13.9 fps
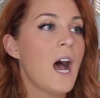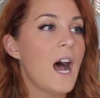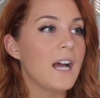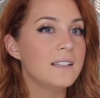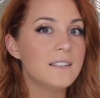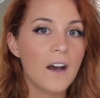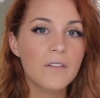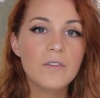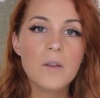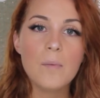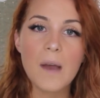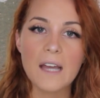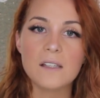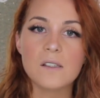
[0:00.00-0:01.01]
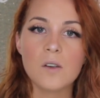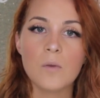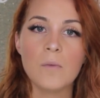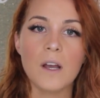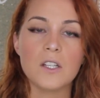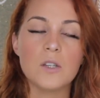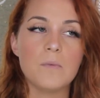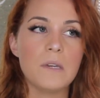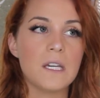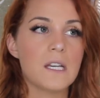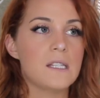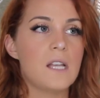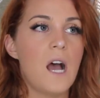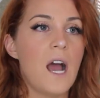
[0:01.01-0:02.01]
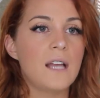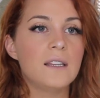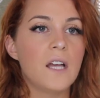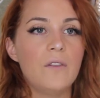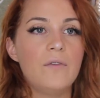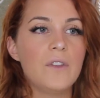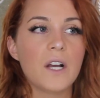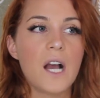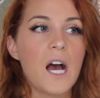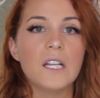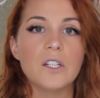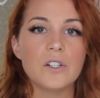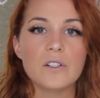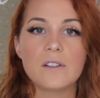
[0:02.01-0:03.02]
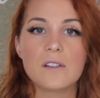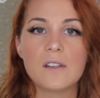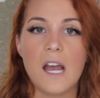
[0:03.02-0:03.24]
I loved the bag so much because I loved the colors.